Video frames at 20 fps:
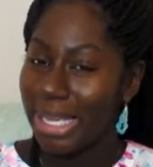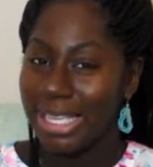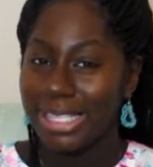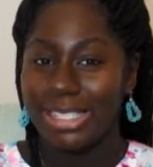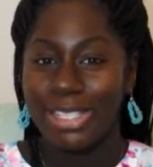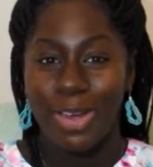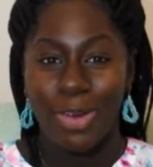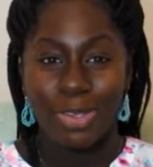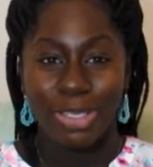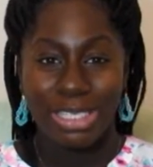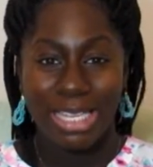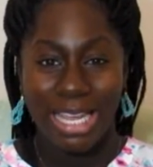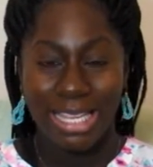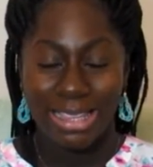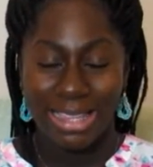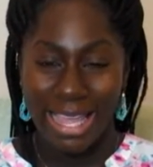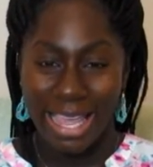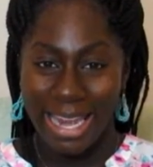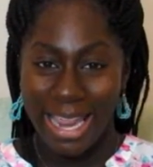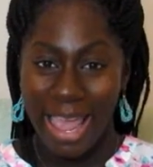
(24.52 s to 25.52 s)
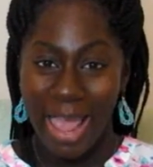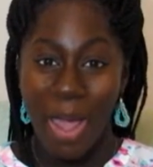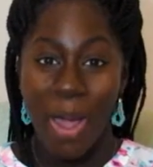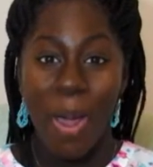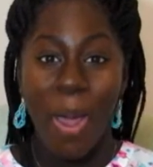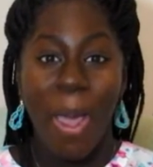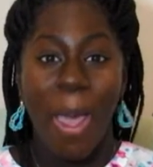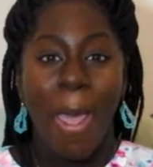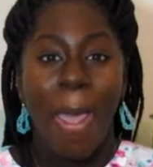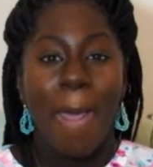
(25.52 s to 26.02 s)
go check that
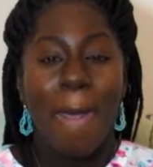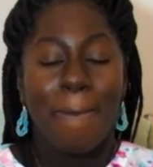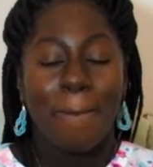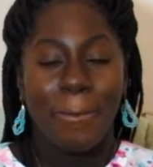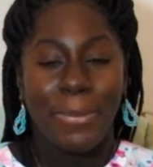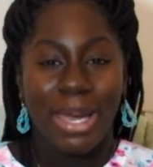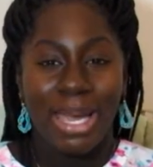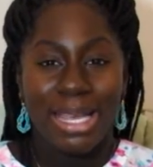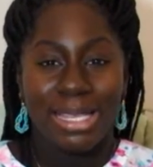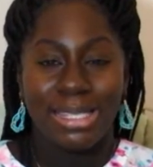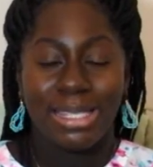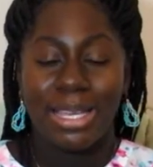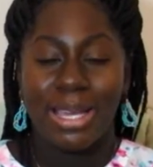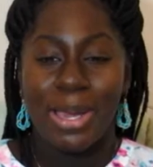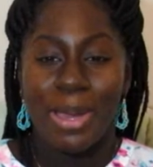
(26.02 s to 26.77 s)
out. But